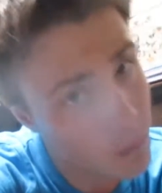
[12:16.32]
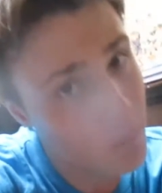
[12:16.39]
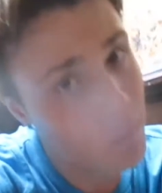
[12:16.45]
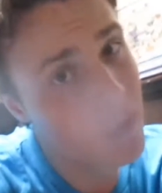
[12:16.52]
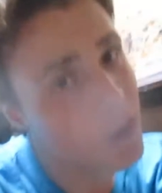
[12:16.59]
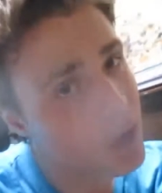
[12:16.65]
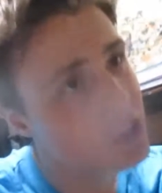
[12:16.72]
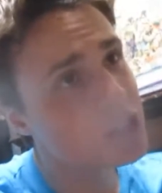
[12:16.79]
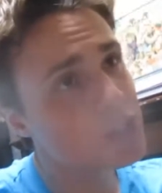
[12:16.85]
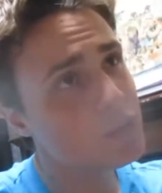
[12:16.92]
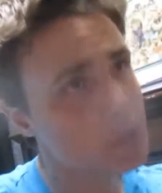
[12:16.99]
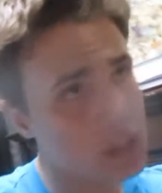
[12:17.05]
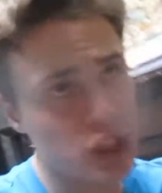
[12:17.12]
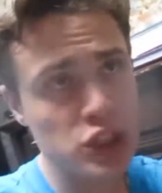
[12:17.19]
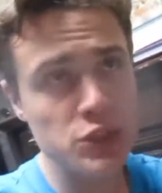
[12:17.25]
we
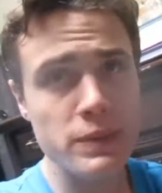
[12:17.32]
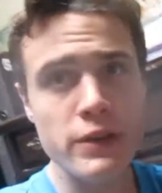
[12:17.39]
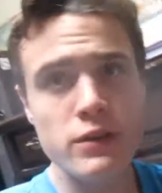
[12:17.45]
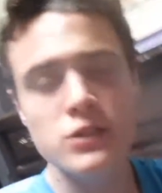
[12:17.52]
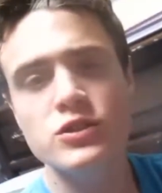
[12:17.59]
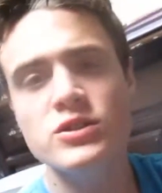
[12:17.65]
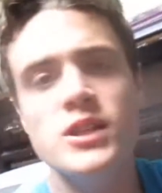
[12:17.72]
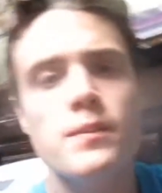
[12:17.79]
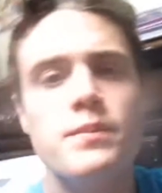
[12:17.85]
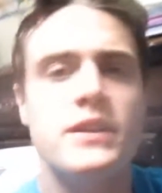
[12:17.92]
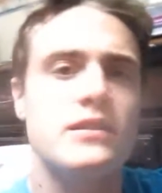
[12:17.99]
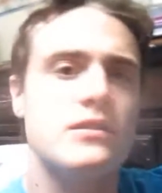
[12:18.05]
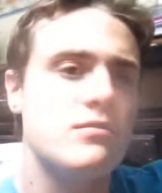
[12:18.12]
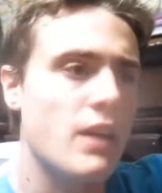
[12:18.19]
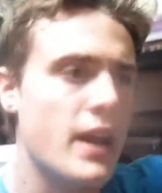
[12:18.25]
should be able to do
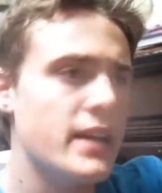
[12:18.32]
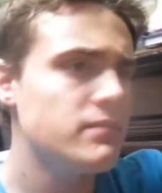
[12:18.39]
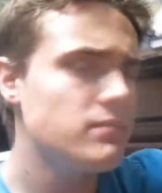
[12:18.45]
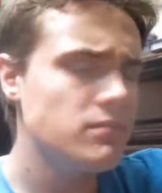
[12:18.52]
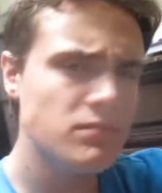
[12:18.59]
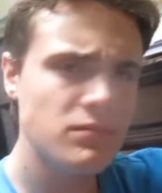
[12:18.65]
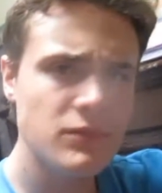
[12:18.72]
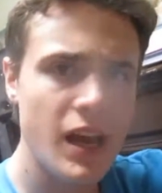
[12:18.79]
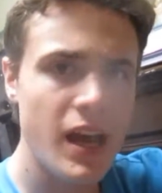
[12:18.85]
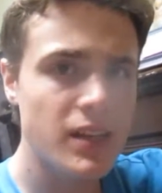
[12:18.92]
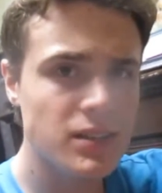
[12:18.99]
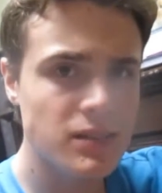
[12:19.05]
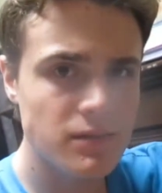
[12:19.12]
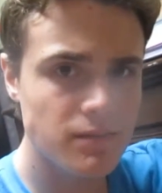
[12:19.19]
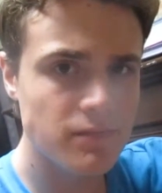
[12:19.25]
something, right,
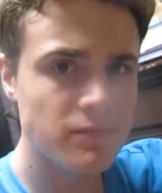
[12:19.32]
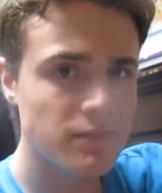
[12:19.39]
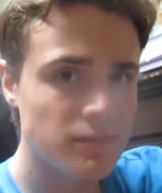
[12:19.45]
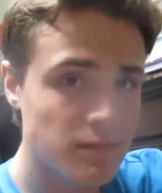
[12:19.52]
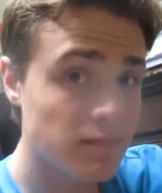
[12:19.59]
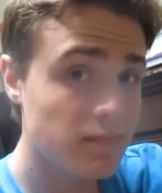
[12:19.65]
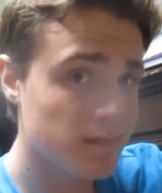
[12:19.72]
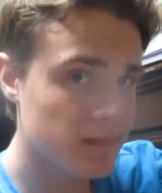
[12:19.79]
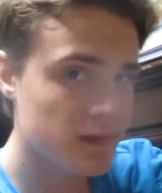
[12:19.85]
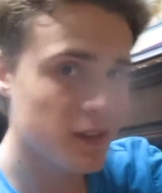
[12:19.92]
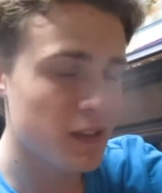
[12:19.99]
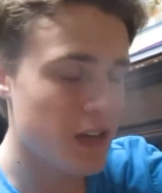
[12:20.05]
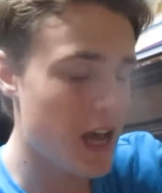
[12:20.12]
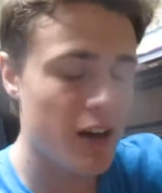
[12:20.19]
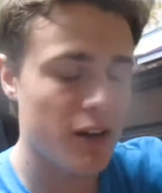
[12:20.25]
guys?
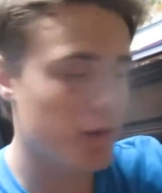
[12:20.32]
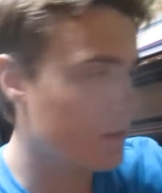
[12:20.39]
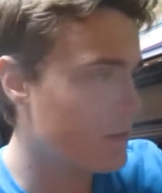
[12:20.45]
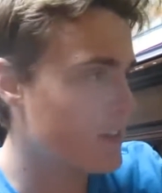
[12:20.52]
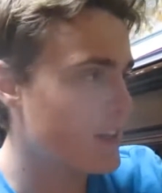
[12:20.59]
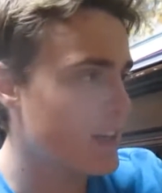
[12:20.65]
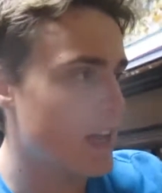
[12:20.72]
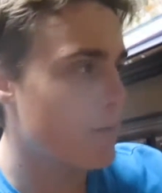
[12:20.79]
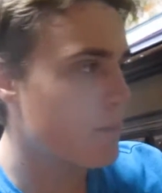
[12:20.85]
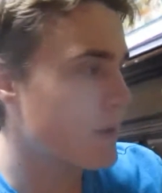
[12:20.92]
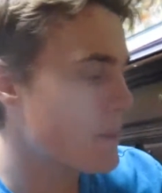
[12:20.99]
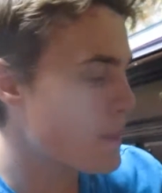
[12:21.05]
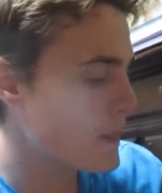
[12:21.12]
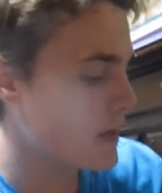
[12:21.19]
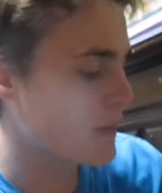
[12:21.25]
I don't know. We'll figure it out.
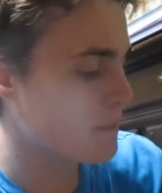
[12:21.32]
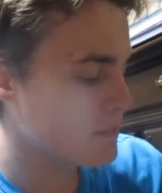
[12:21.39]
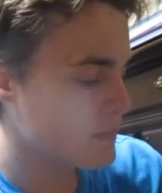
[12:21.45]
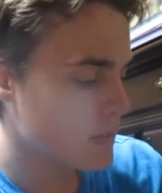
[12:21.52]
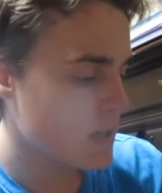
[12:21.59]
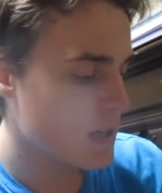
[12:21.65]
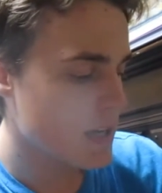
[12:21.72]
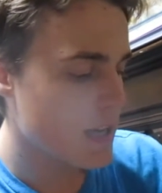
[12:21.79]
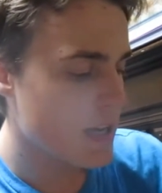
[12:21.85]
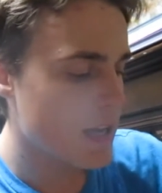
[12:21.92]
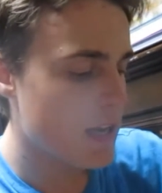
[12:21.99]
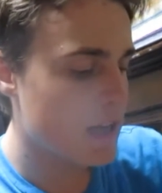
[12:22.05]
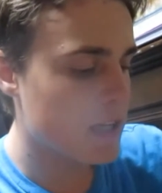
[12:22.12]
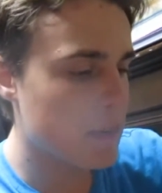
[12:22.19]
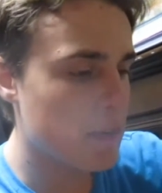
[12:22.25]
But
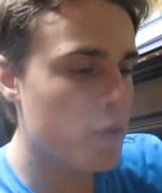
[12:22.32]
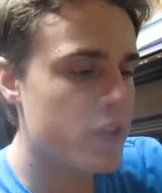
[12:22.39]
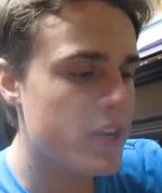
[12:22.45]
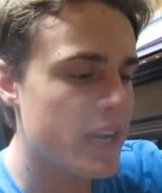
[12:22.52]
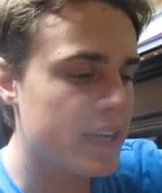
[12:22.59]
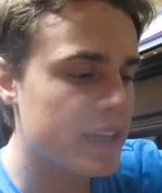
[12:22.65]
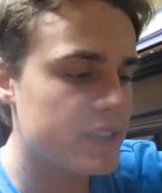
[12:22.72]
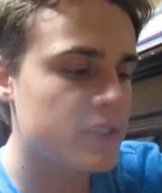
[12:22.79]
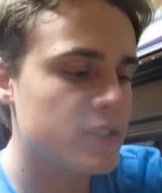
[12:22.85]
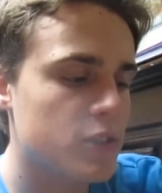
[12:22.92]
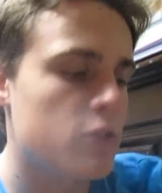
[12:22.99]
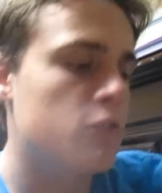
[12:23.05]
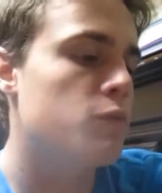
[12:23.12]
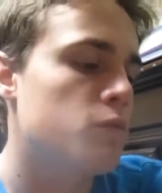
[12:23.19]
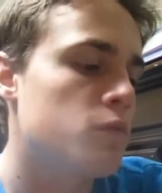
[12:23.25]
come up with an idea,
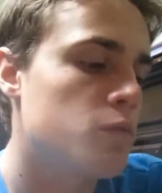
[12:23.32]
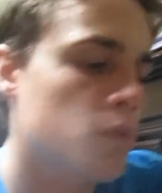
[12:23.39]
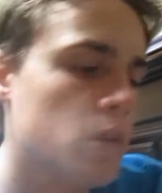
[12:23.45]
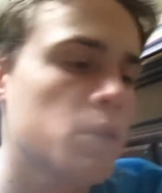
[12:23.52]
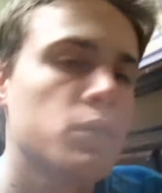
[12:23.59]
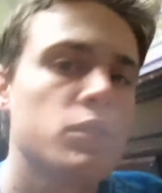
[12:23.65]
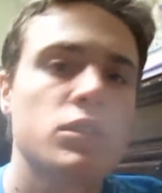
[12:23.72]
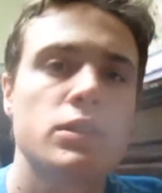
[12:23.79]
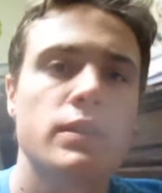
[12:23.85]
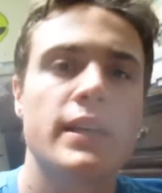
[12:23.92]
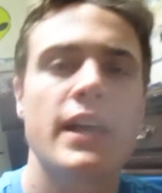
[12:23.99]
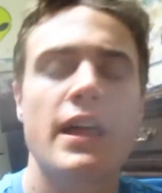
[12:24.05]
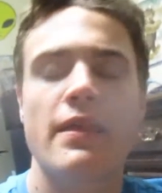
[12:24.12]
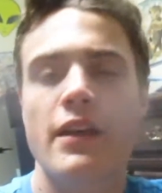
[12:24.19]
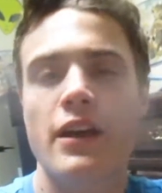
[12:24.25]
so we will do
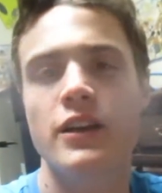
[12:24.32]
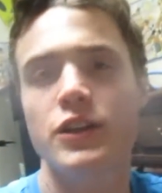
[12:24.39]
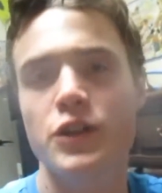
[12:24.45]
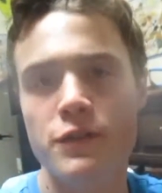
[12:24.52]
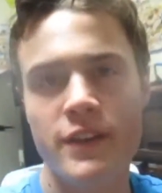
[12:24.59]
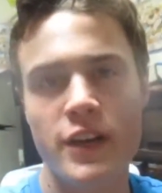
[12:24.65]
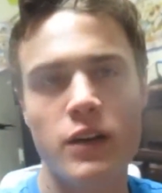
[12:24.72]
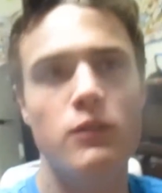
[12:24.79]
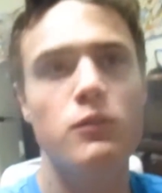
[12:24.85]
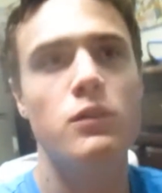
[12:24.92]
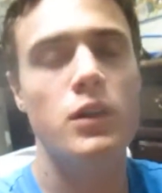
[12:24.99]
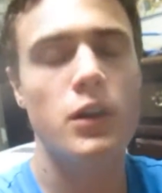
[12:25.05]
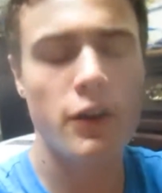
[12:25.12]
it. A new video